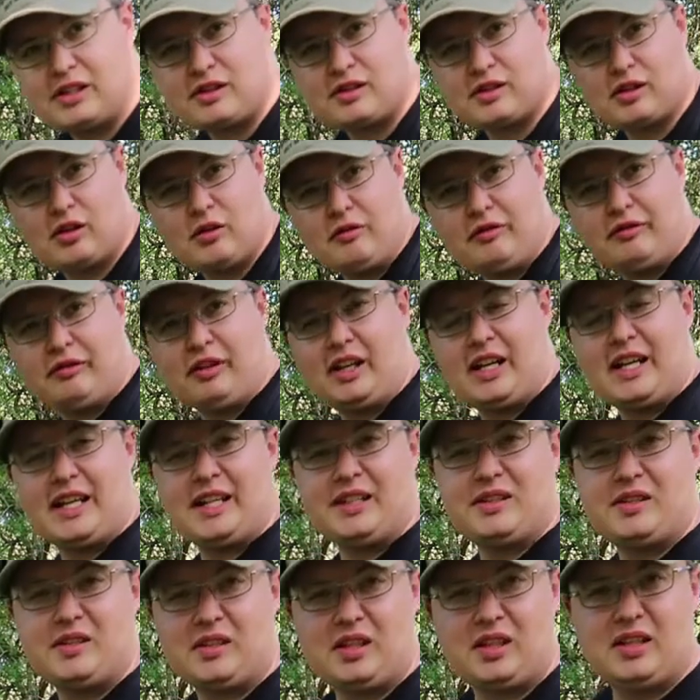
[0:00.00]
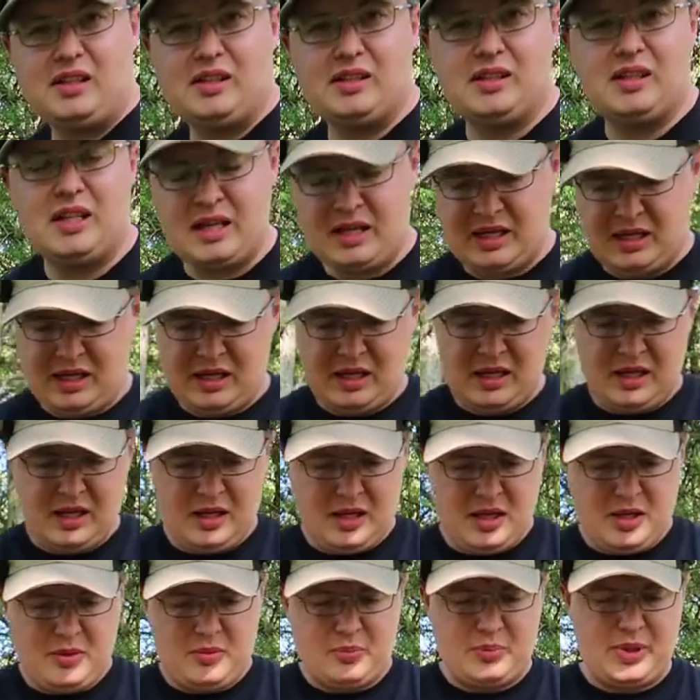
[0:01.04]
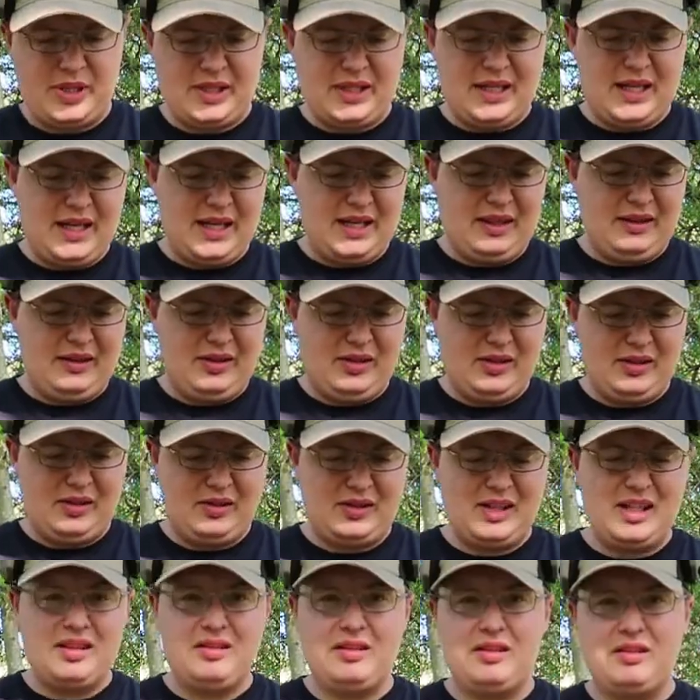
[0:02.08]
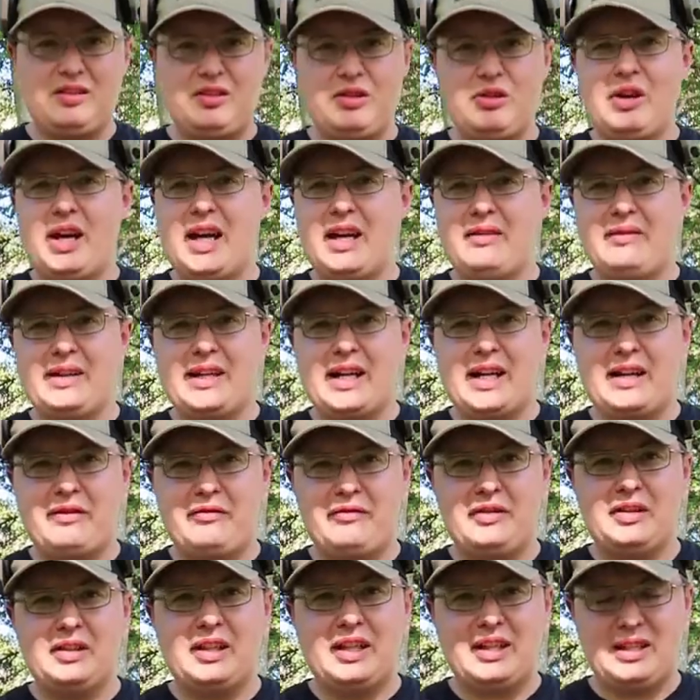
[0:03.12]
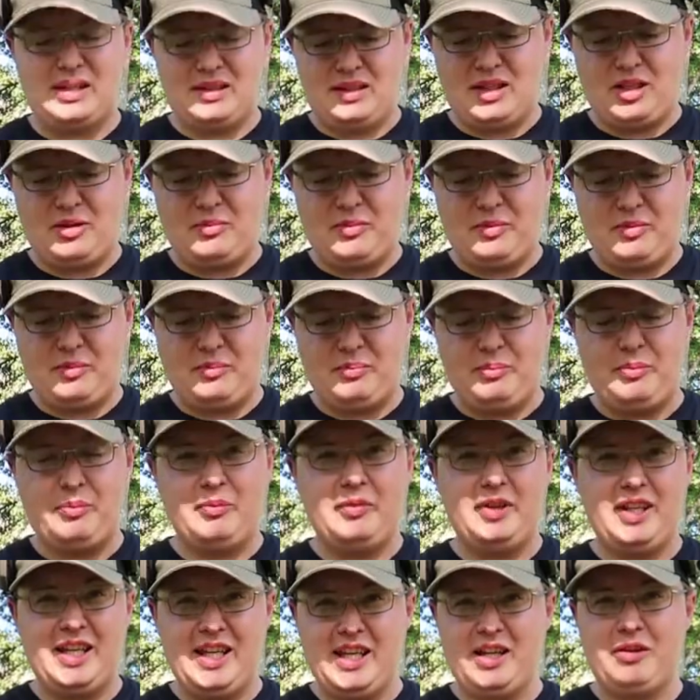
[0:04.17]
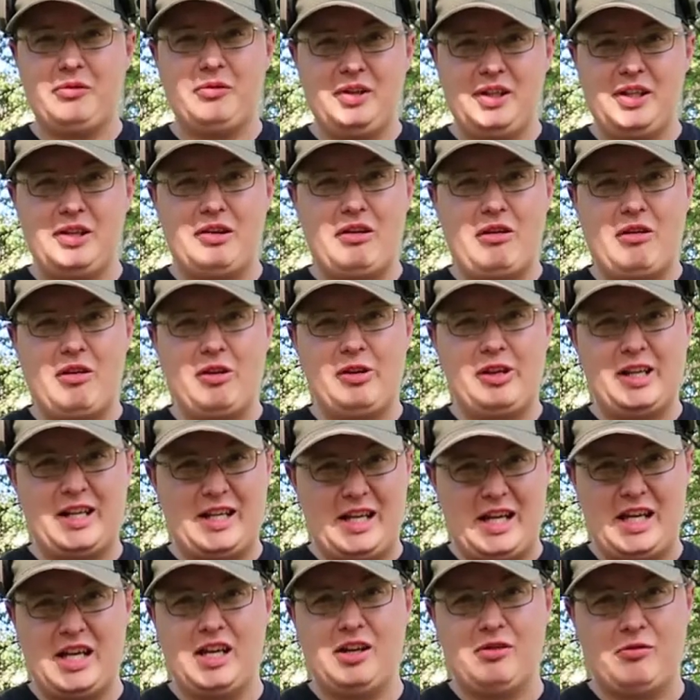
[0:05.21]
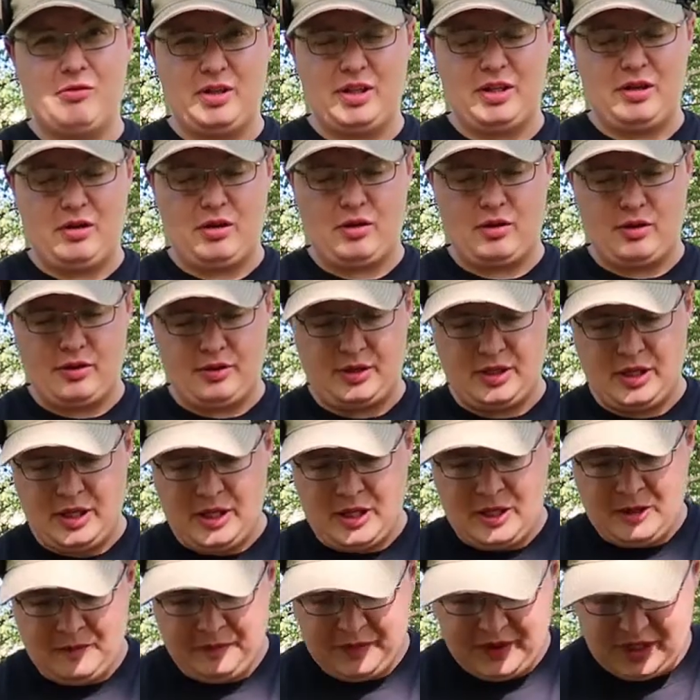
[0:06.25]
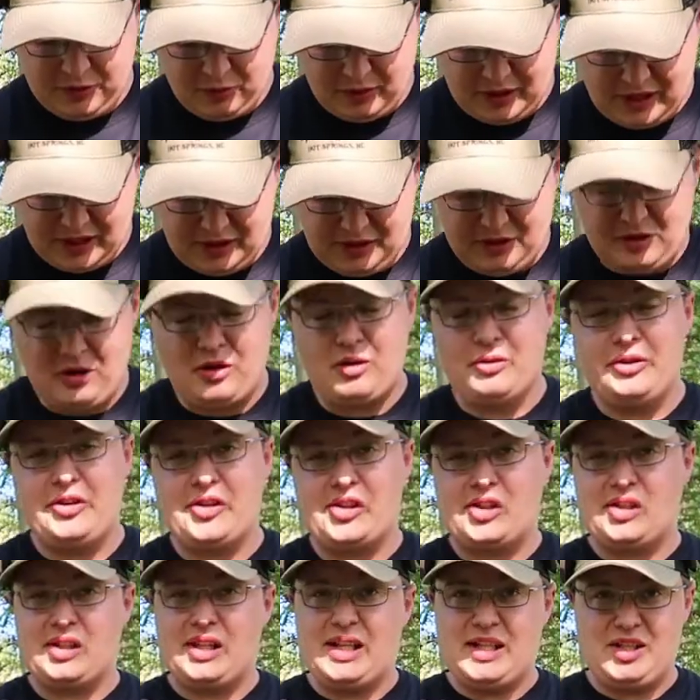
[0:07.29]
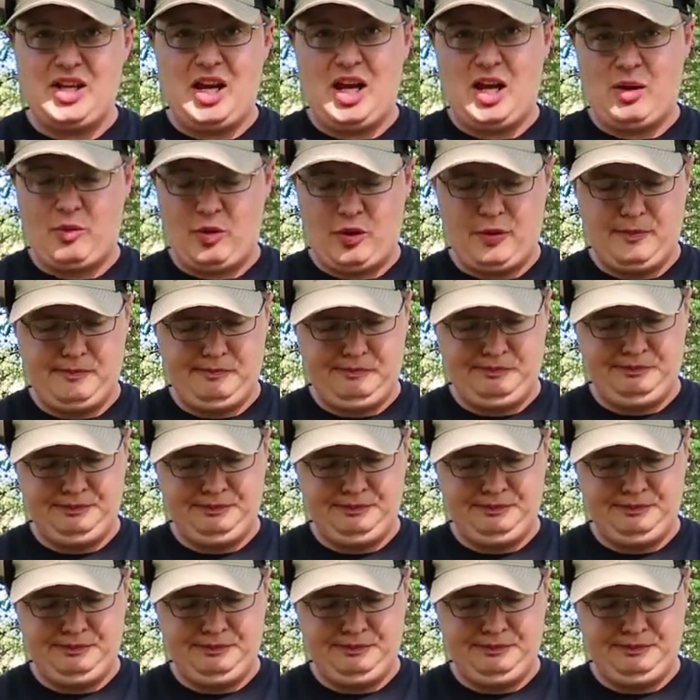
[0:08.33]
slow flying slug, but yet since it's so heavy, I feel like it's going to kick really hard and hit really hard. This one is called the Sledgehammer.